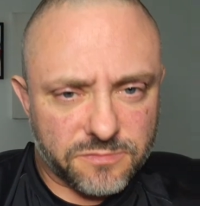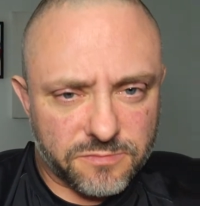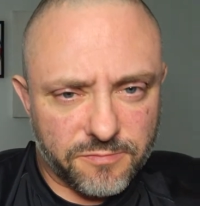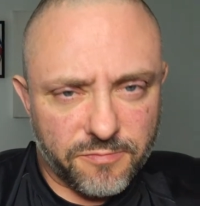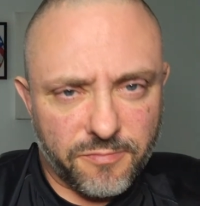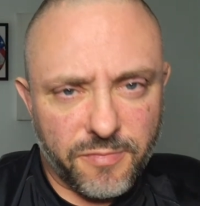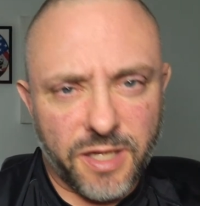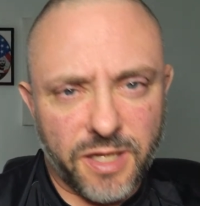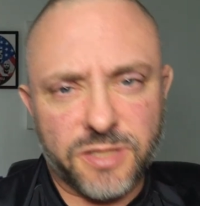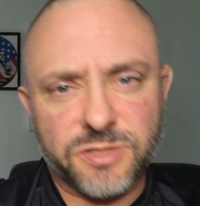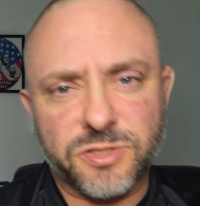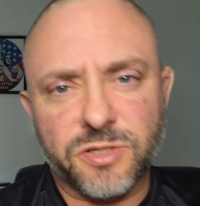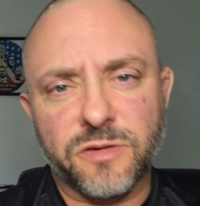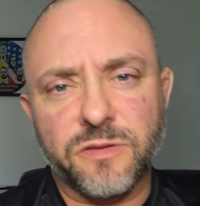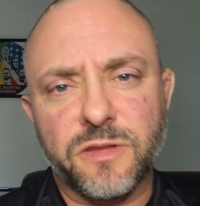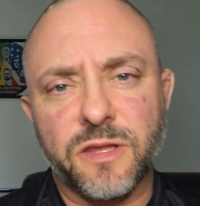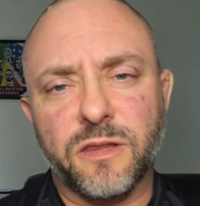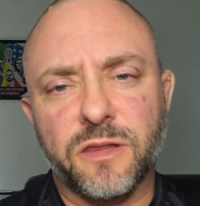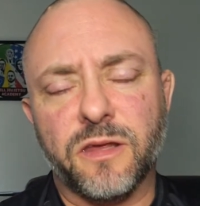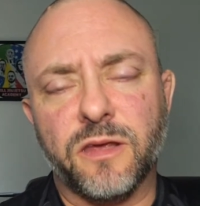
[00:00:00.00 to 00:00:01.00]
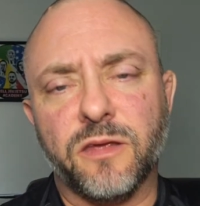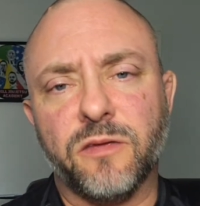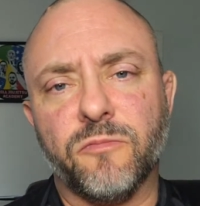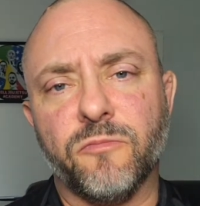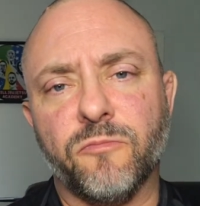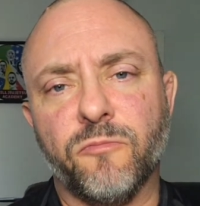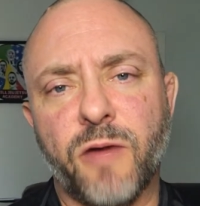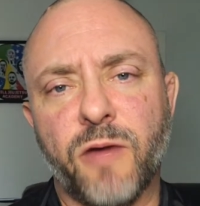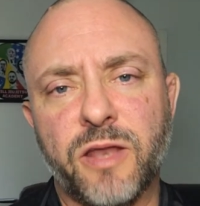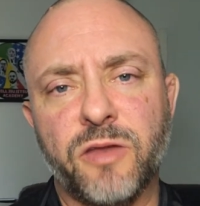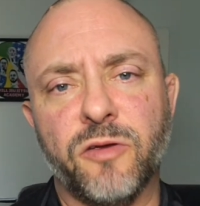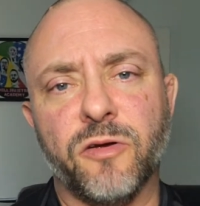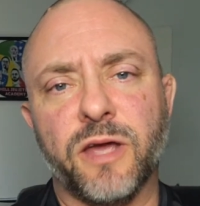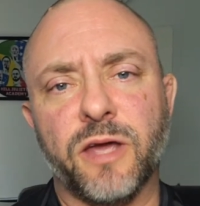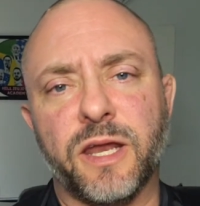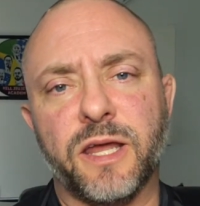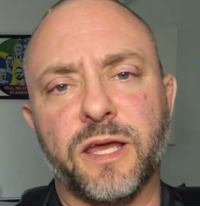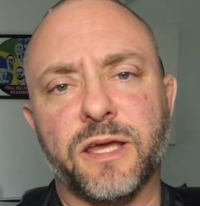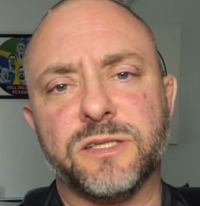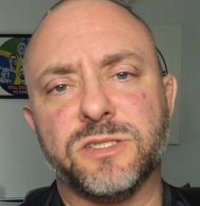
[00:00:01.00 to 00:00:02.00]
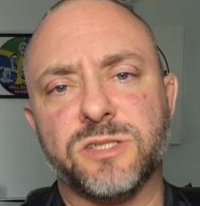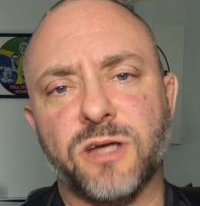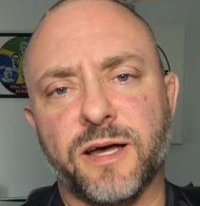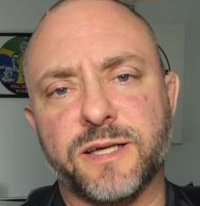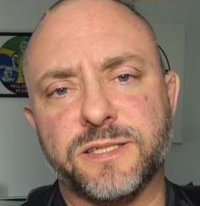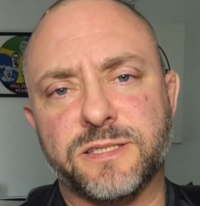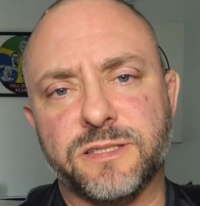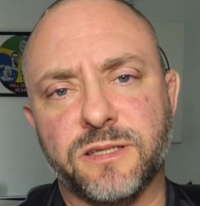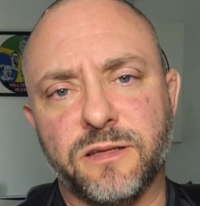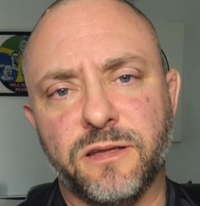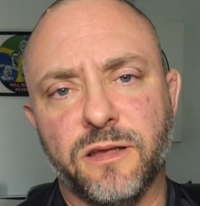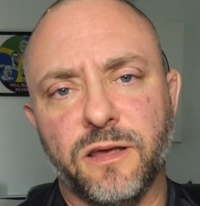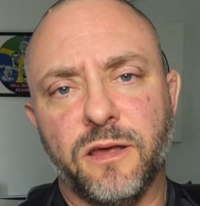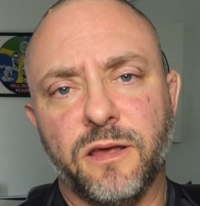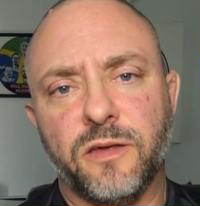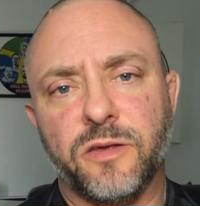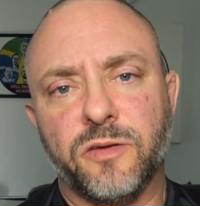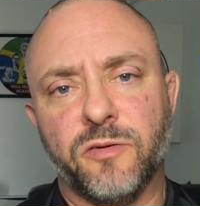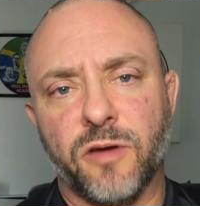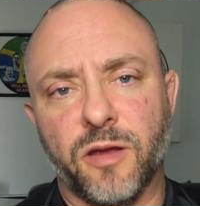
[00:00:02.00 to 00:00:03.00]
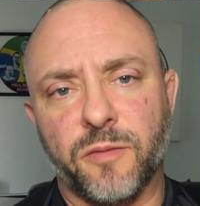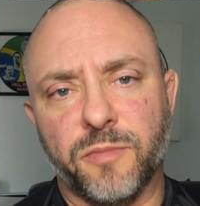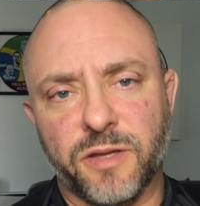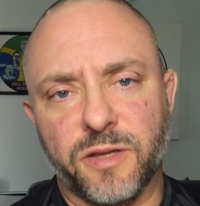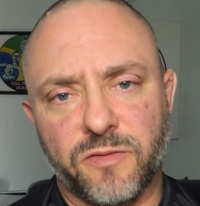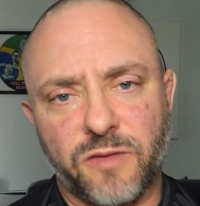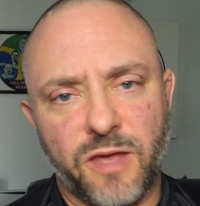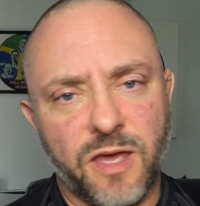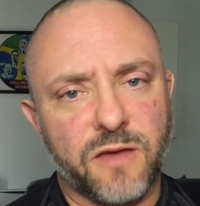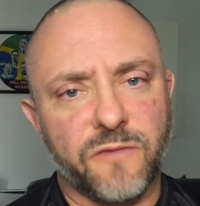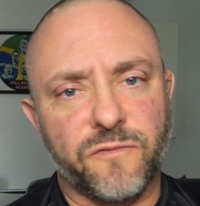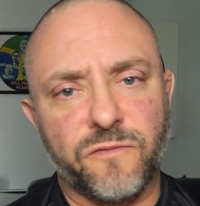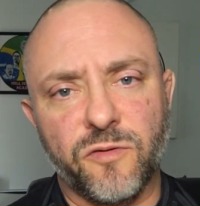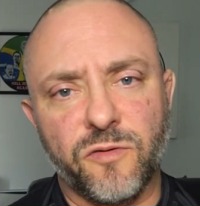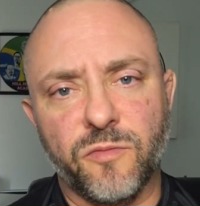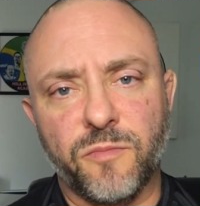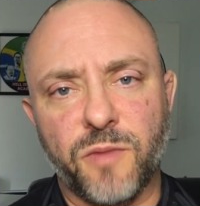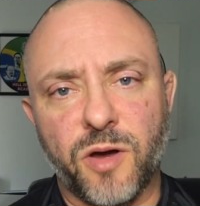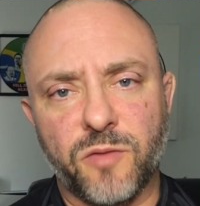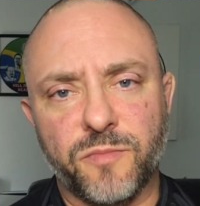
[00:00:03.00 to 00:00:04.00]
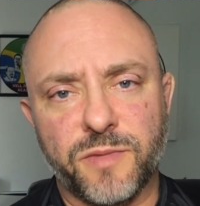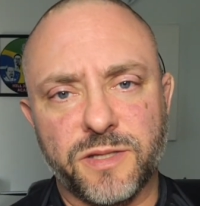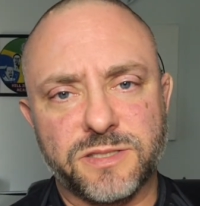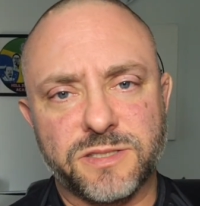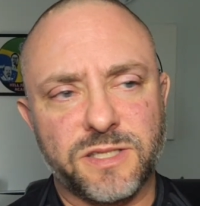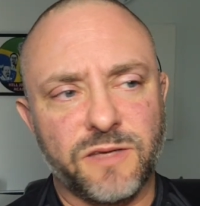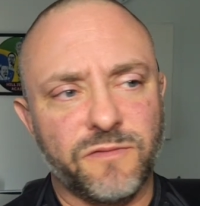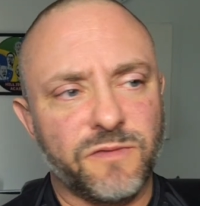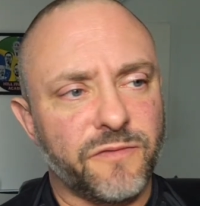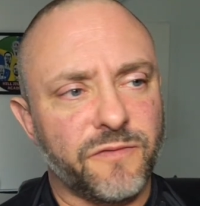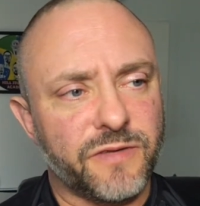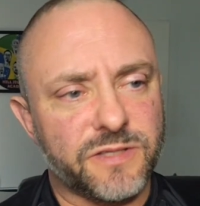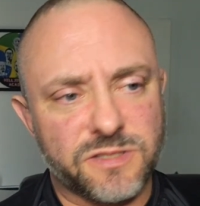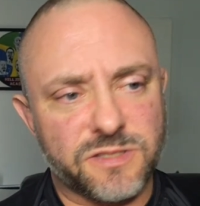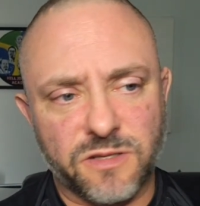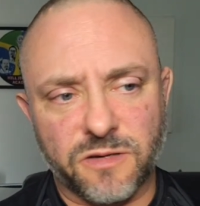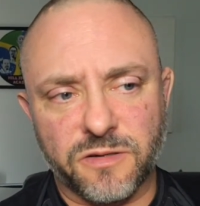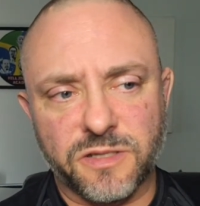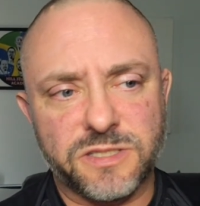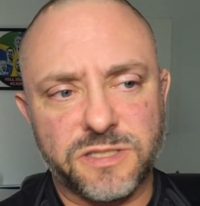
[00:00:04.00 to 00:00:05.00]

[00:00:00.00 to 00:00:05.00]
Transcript: make sure that when you're getting exhausted, you're able to take a few moments, even if it's 30